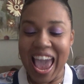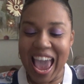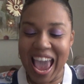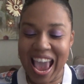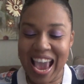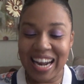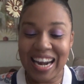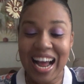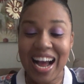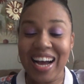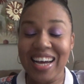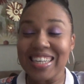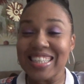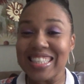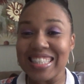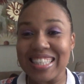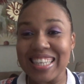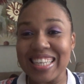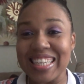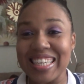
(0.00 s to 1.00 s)
and
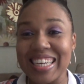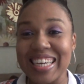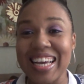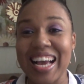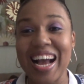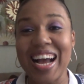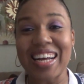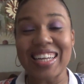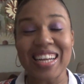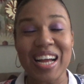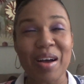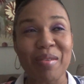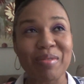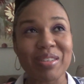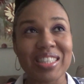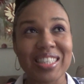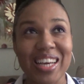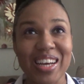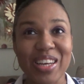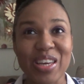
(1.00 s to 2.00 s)
honestly, I, am
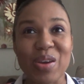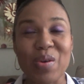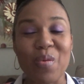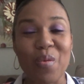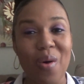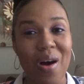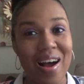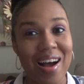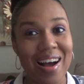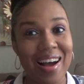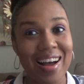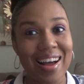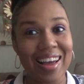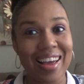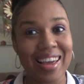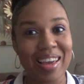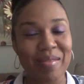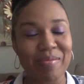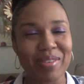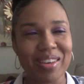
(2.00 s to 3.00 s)
gonna tell you
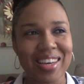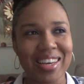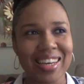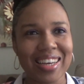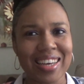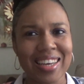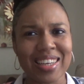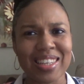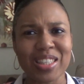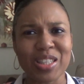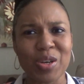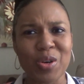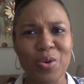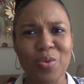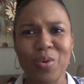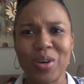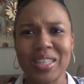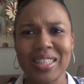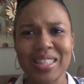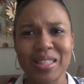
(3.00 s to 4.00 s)
why. Because
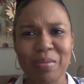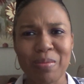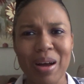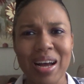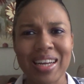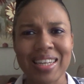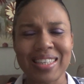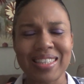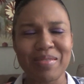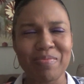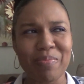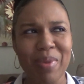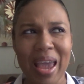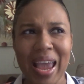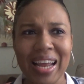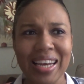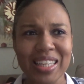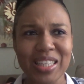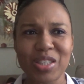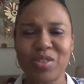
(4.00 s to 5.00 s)
who wants to buy
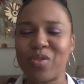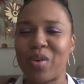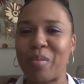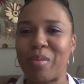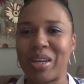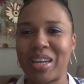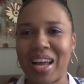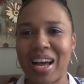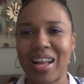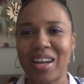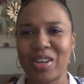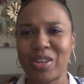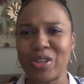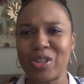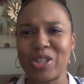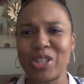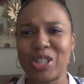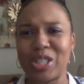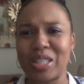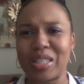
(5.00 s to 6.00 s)
panties from a
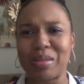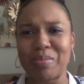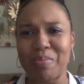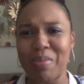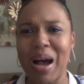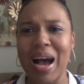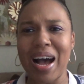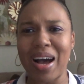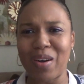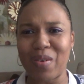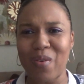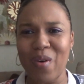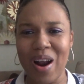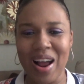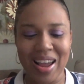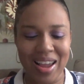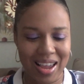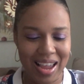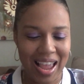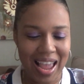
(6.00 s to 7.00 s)
dollar spot,
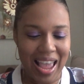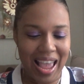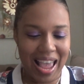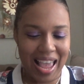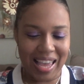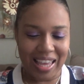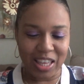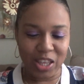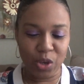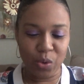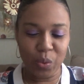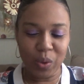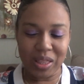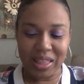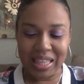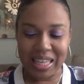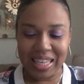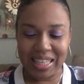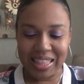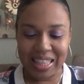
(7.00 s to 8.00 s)
right? You would
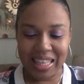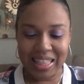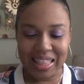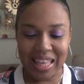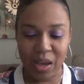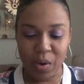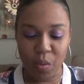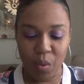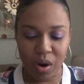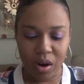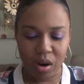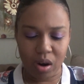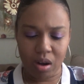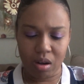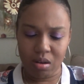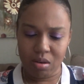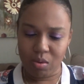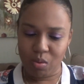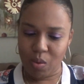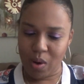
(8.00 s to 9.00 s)
think that they weren't.
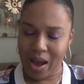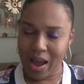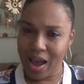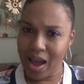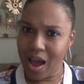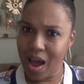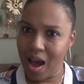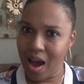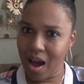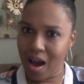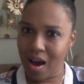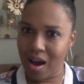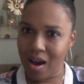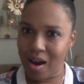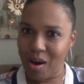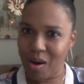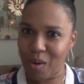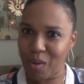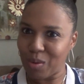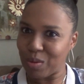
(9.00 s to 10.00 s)
Oh
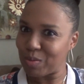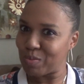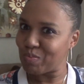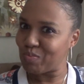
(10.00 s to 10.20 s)
wow.